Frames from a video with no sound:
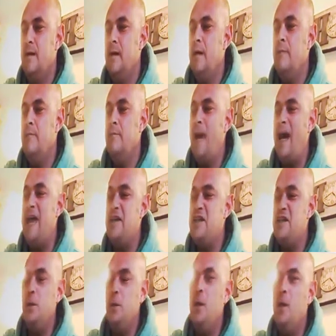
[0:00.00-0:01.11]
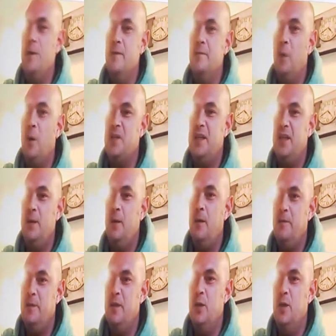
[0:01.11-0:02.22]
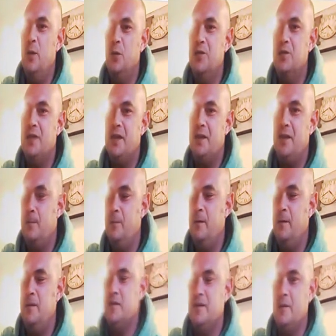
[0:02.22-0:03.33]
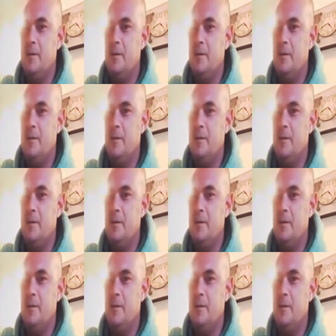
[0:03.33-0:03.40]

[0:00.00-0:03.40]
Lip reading: I'm not actually going to open the box when you open yours, so I'm just...